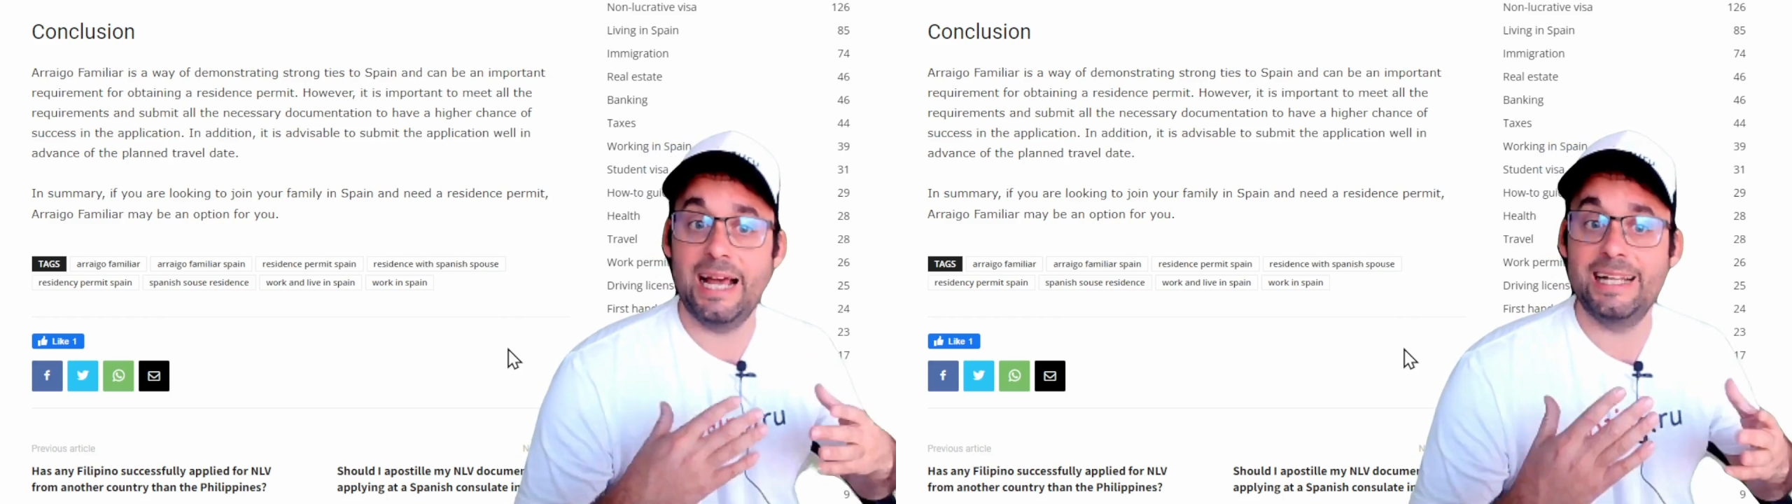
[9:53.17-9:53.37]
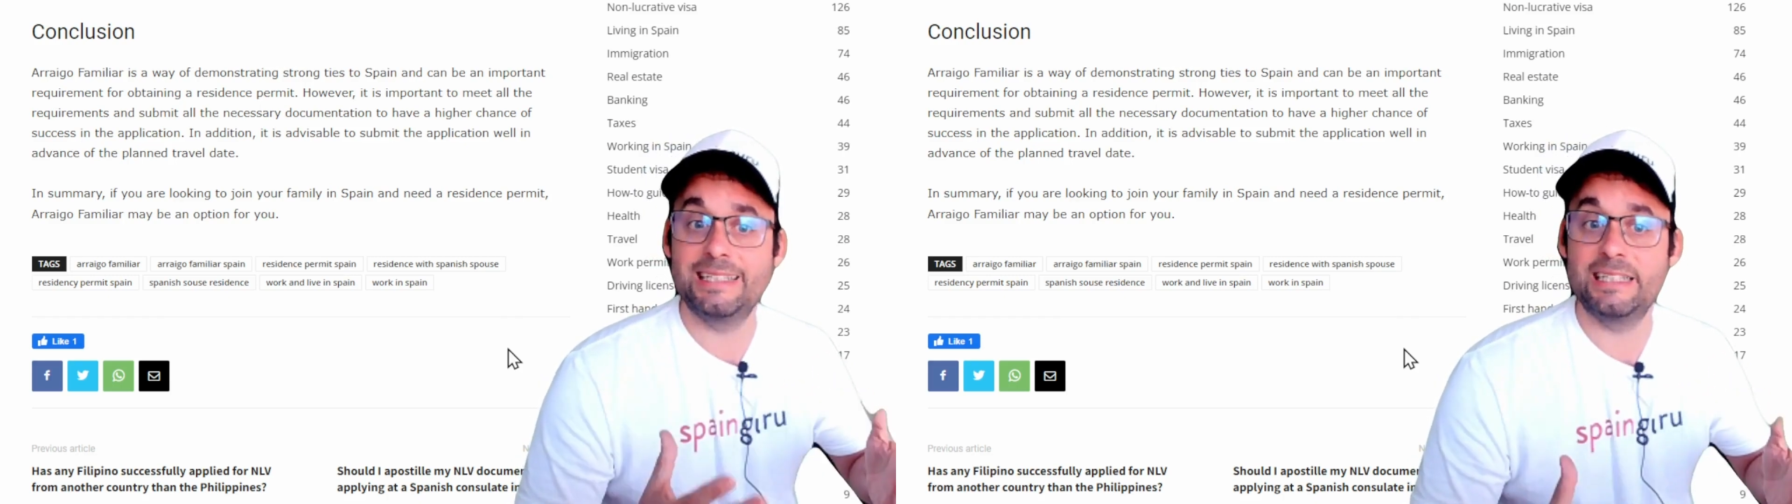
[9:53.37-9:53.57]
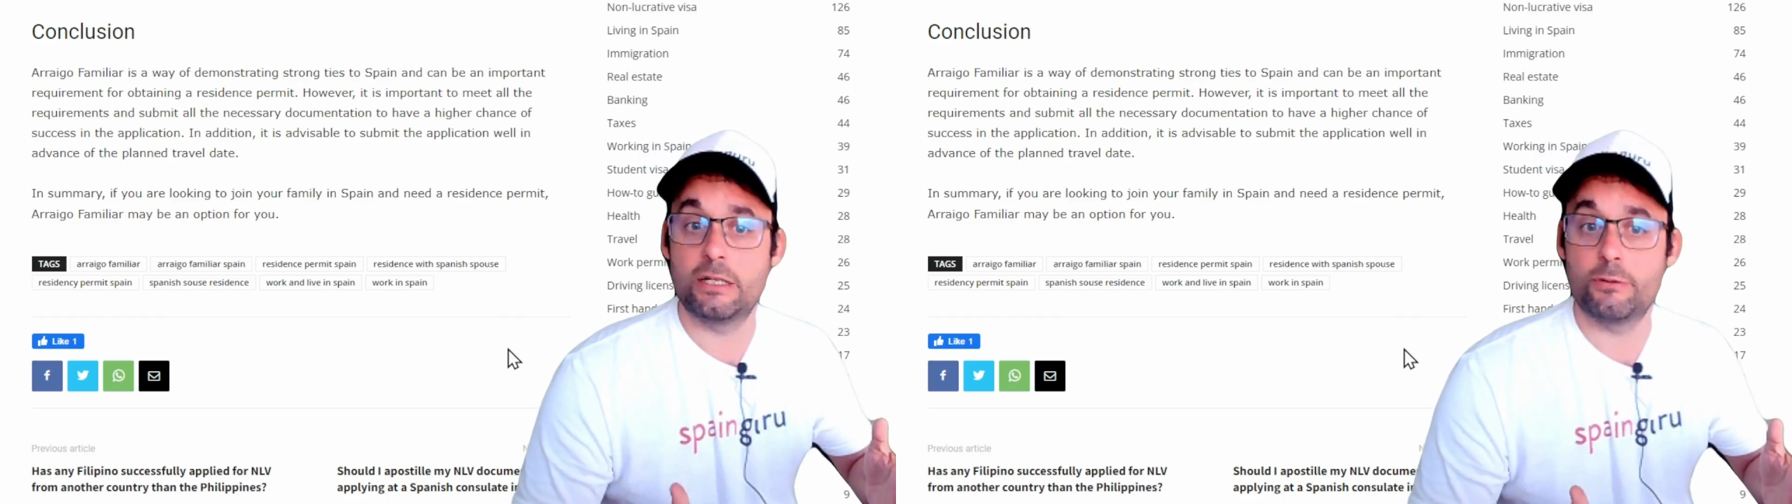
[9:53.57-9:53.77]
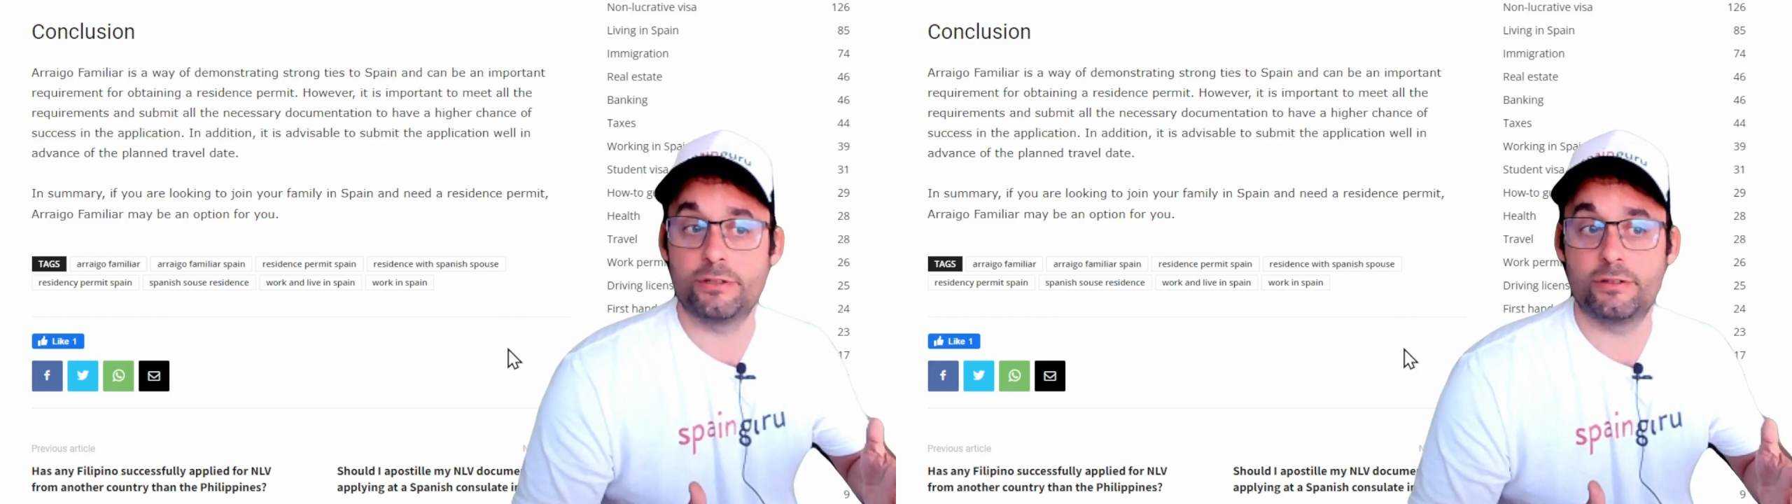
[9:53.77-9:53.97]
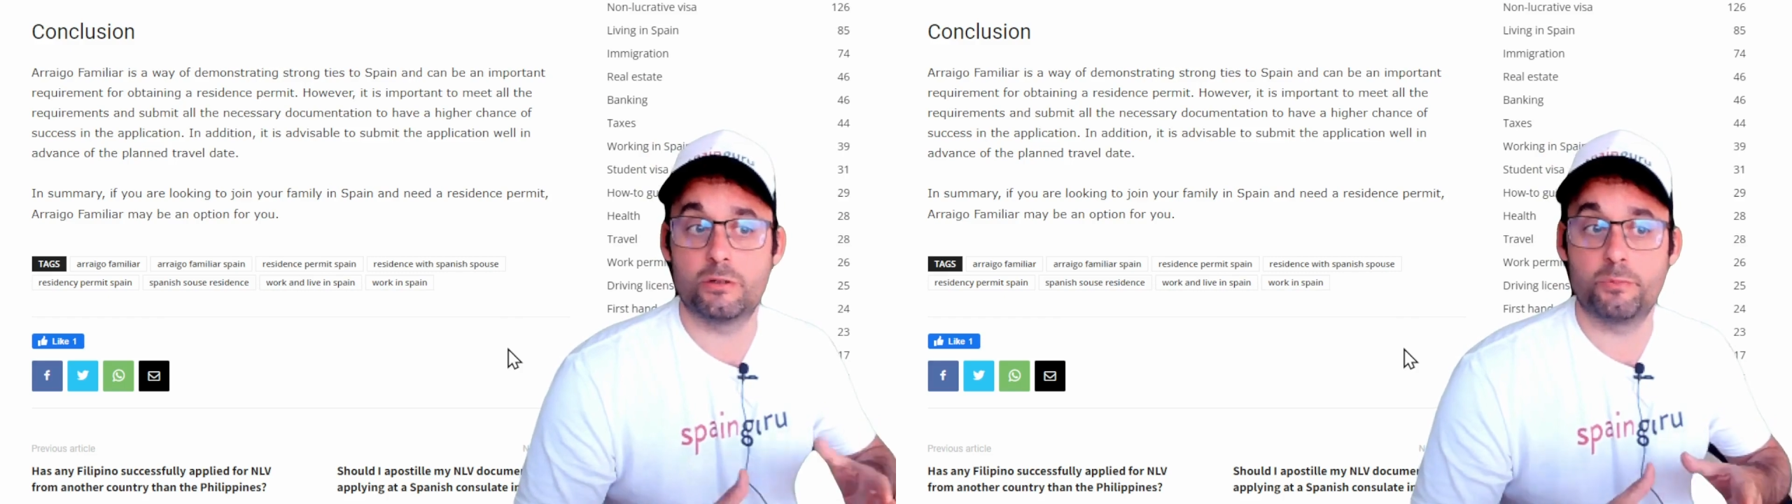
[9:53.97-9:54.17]
and need a
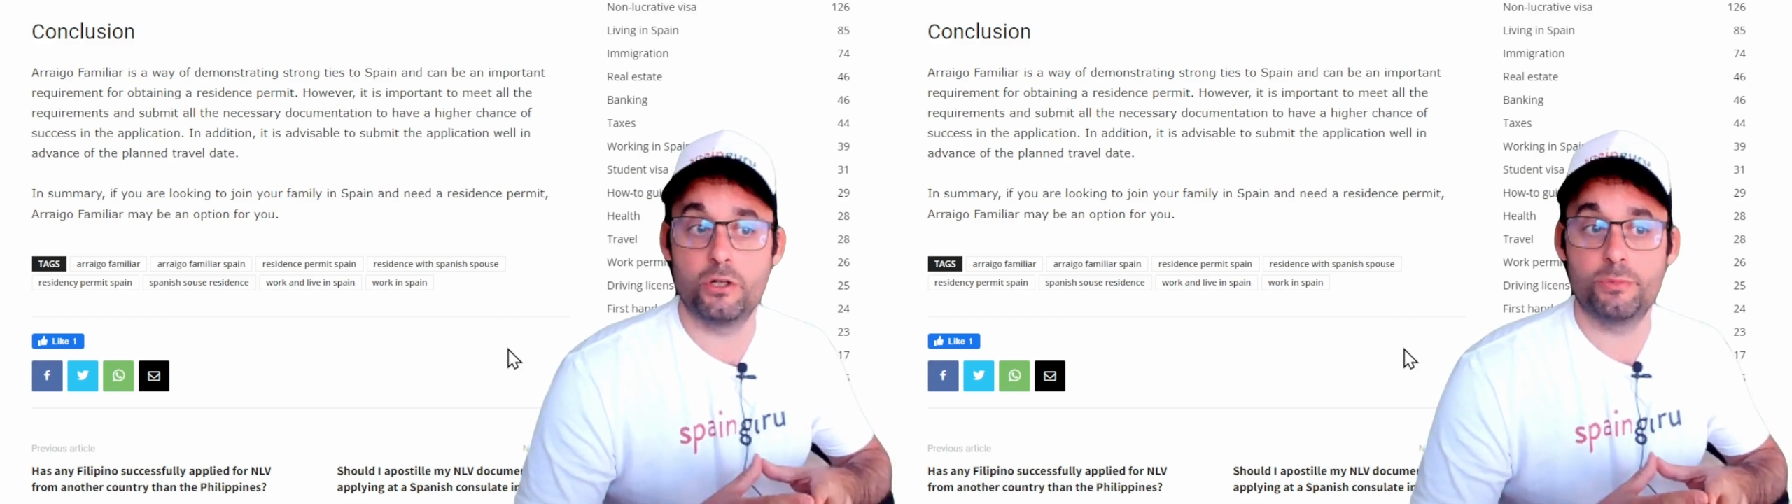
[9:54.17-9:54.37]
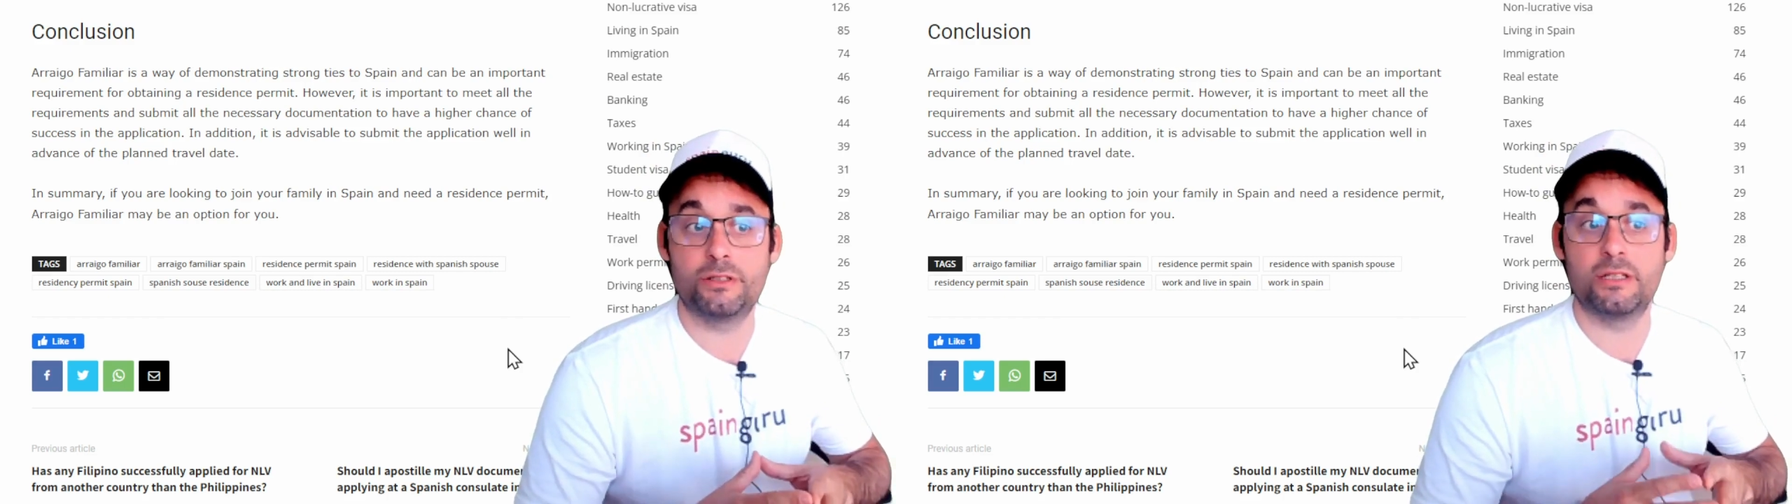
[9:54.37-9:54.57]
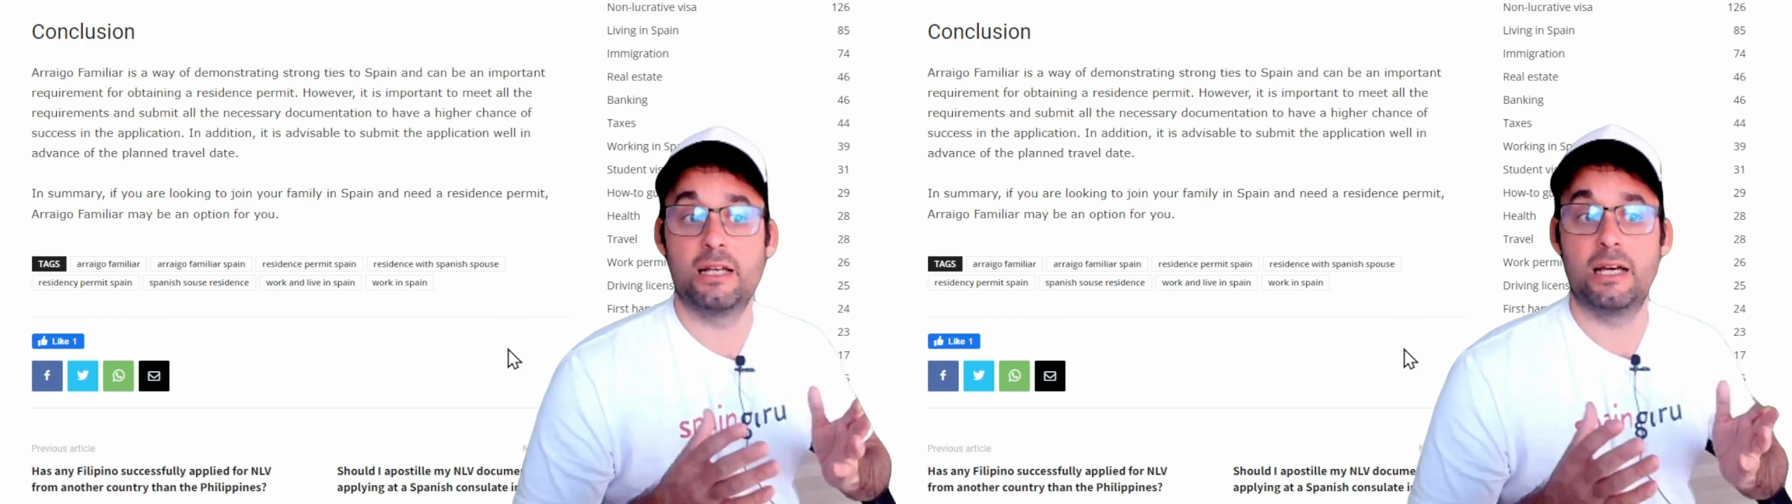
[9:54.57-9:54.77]
residence permit,